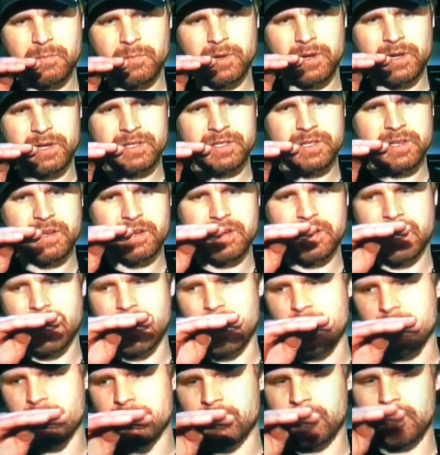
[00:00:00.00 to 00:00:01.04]
where is it
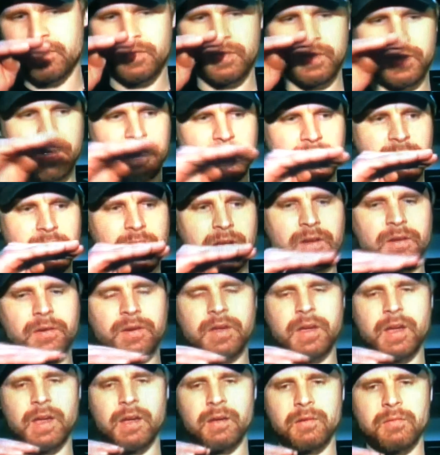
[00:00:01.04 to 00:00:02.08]
everything like
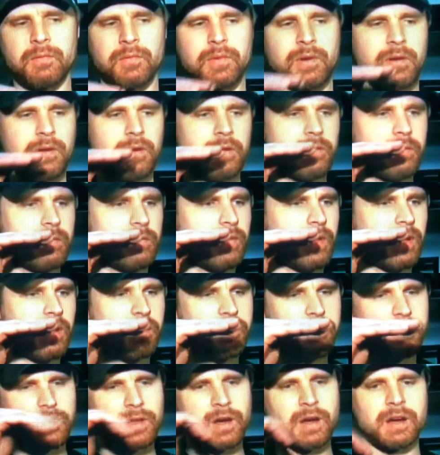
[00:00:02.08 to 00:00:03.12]
okay we like
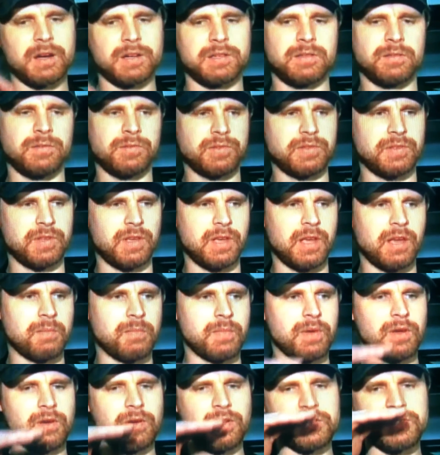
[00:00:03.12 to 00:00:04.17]
flyers lose the game
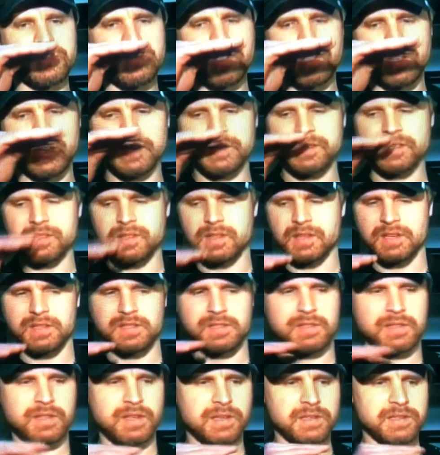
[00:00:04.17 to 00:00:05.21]
because this
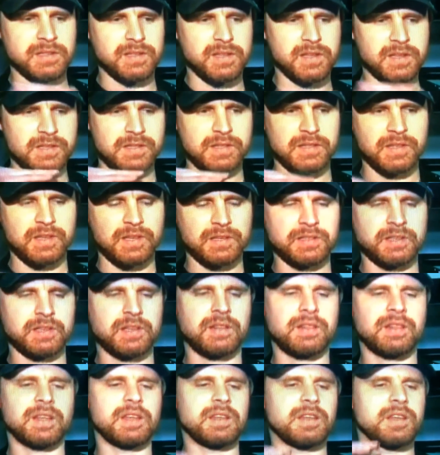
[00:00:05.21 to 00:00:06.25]
this this this this
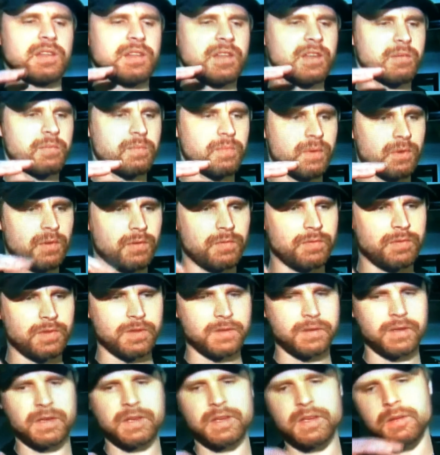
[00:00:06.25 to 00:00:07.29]
they need to improve
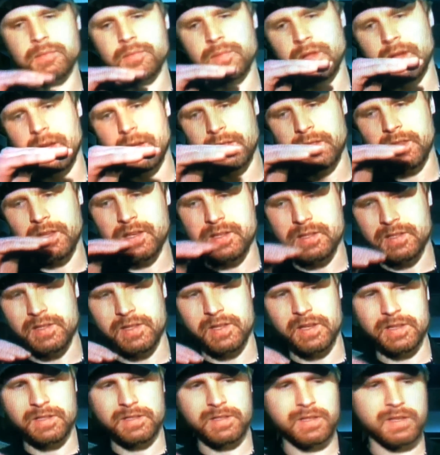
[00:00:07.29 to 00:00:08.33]
their game like this
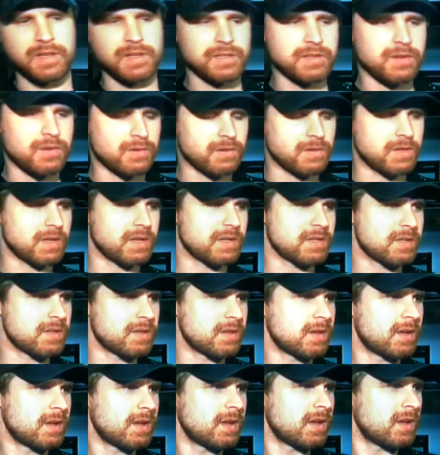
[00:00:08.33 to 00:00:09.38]
this this or this
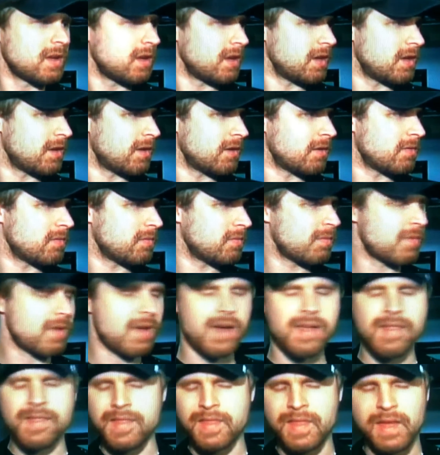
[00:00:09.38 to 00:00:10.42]
you know
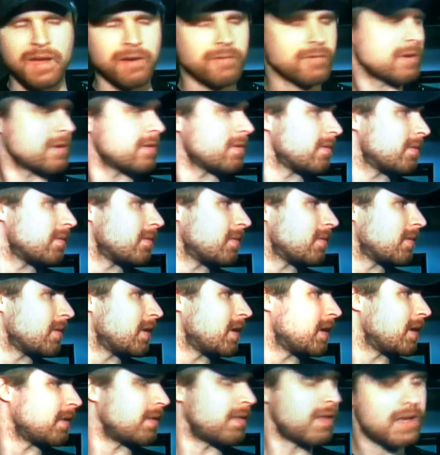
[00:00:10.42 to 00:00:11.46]
and never
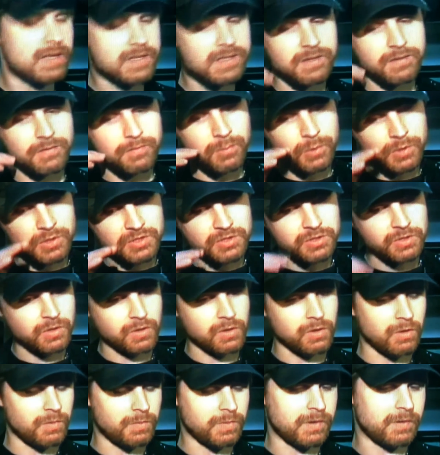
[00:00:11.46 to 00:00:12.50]
that's what's to
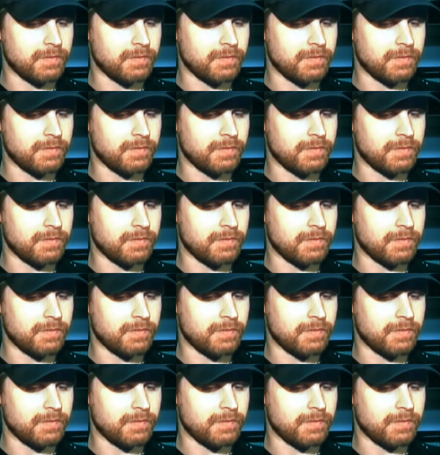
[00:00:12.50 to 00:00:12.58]
call